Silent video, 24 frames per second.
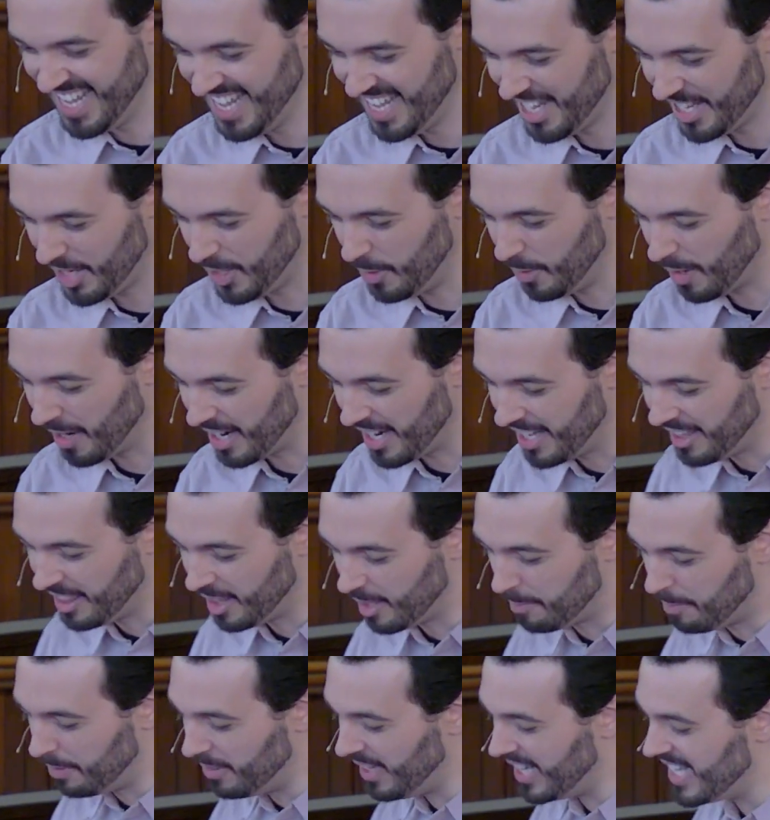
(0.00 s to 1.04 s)
You are in
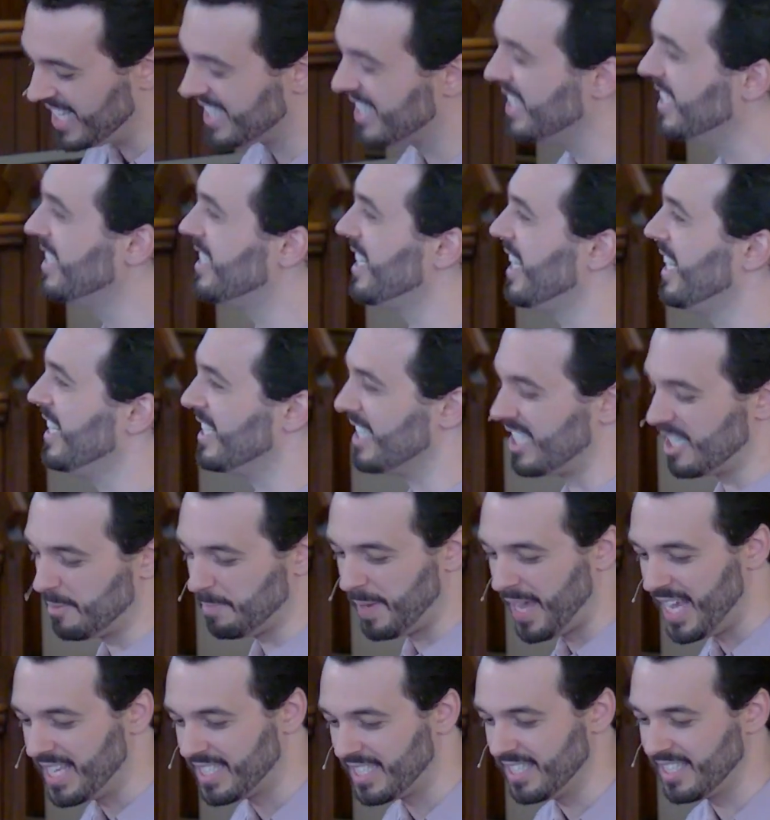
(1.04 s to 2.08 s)
the places and
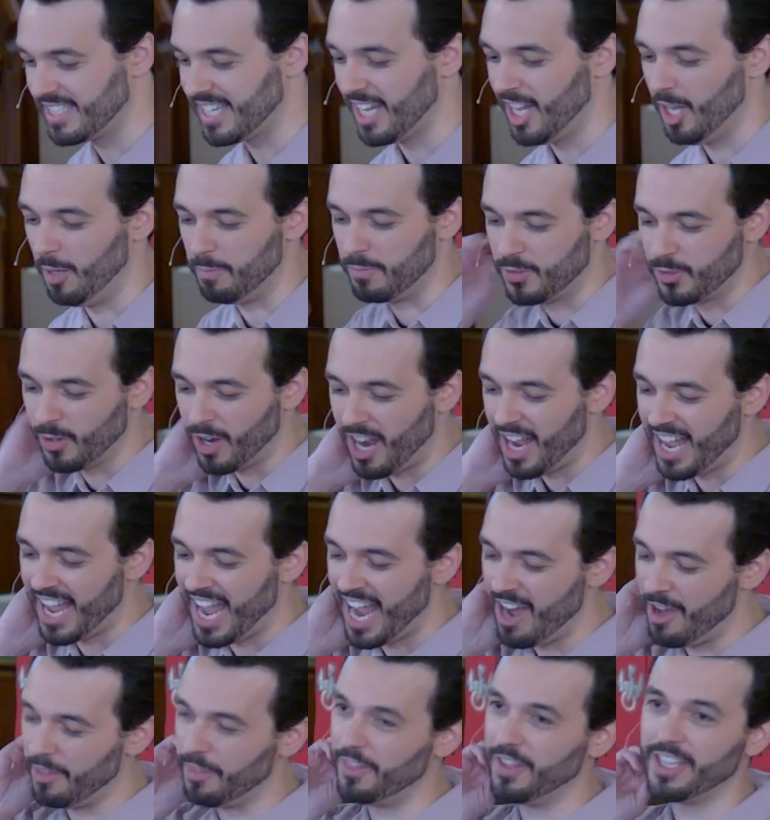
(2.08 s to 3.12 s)
spaces to help draw
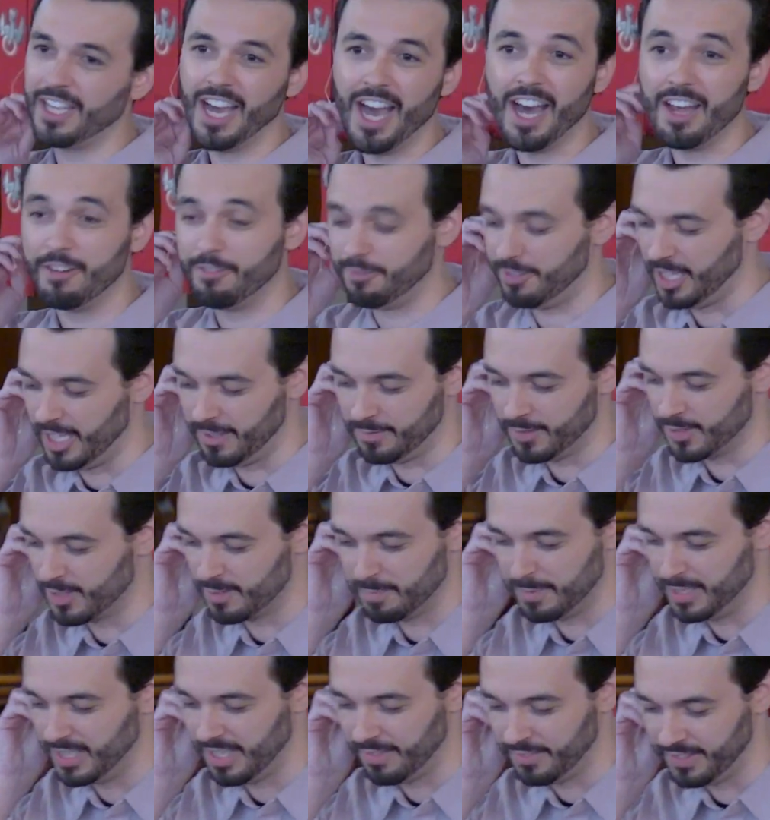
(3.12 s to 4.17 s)
out the God flavors,
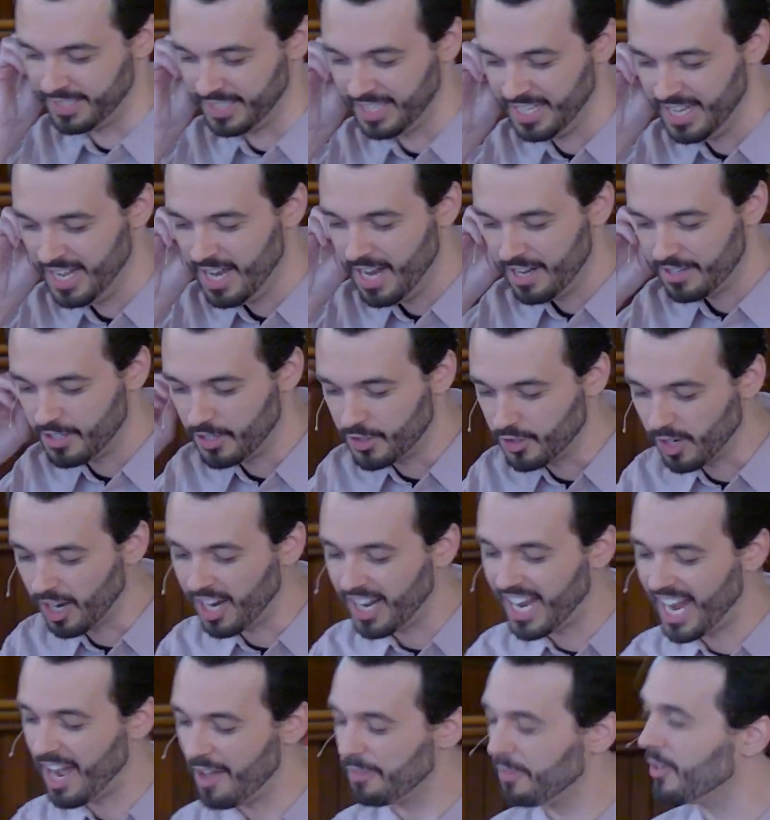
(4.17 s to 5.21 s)
beloved, to
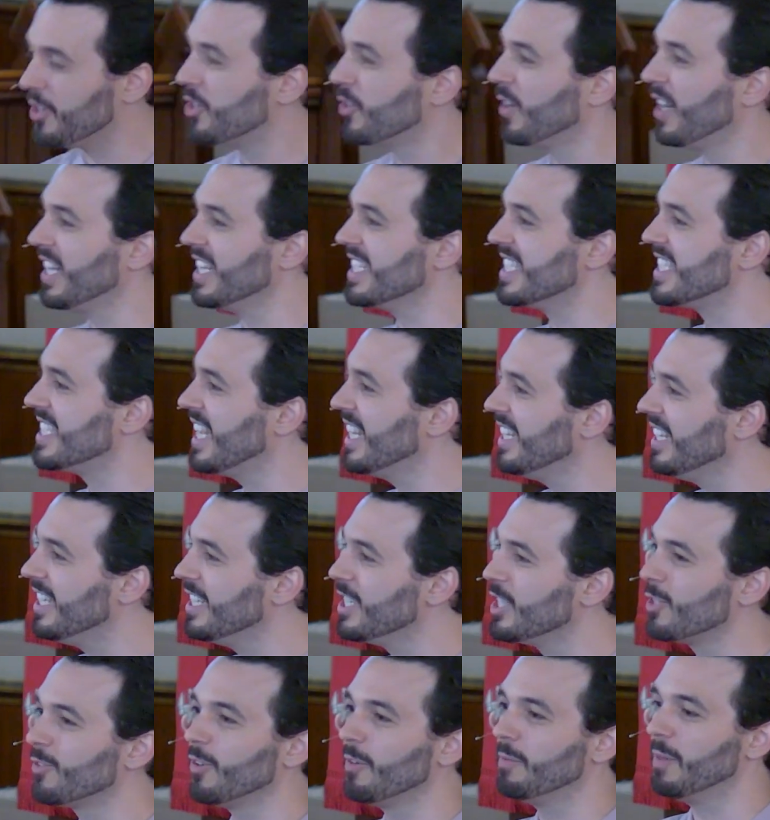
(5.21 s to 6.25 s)
draw out the
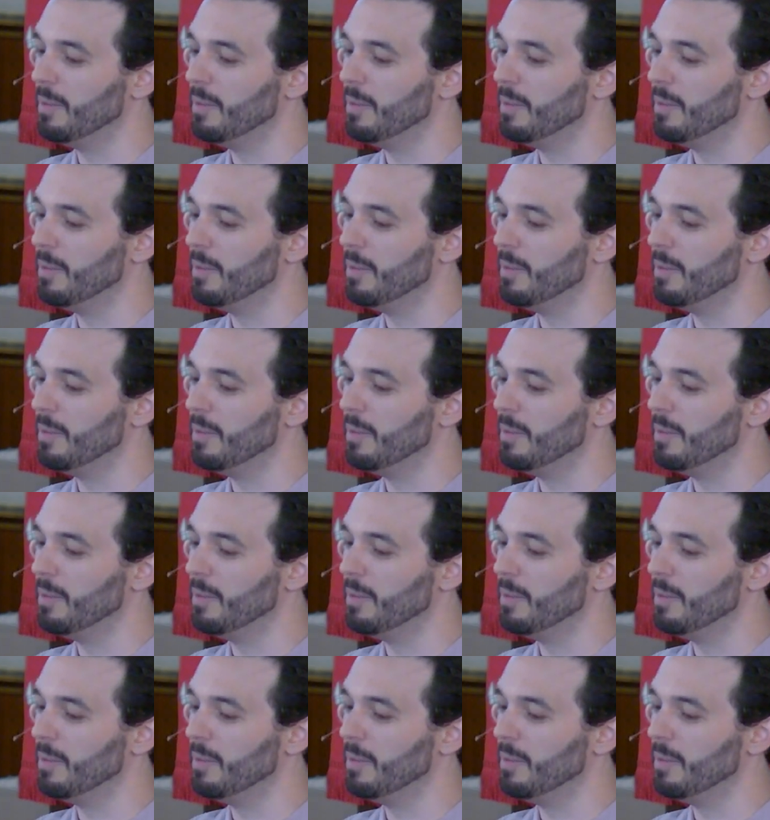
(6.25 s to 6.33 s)
transcendence from the